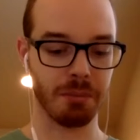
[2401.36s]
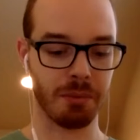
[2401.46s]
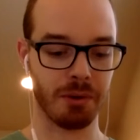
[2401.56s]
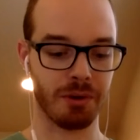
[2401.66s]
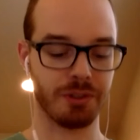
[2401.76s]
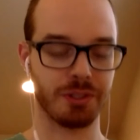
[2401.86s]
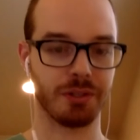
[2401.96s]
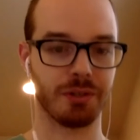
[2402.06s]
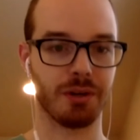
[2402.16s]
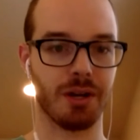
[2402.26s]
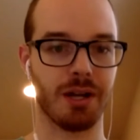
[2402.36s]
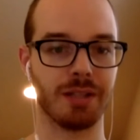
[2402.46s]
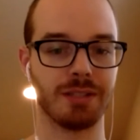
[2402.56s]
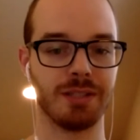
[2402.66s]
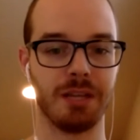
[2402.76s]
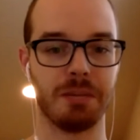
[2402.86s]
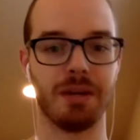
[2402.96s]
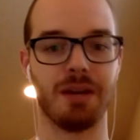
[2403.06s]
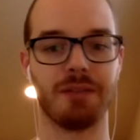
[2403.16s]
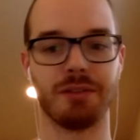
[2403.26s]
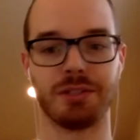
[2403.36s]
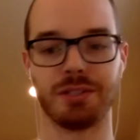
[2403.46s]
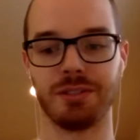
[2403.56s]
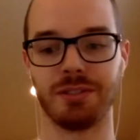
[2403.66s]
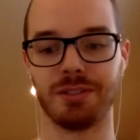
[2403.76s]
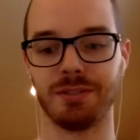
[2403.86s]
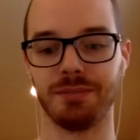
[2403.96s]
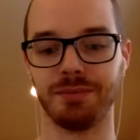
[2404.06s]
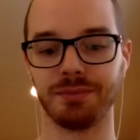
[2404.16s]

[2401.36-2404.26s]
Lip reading: merge across API versions,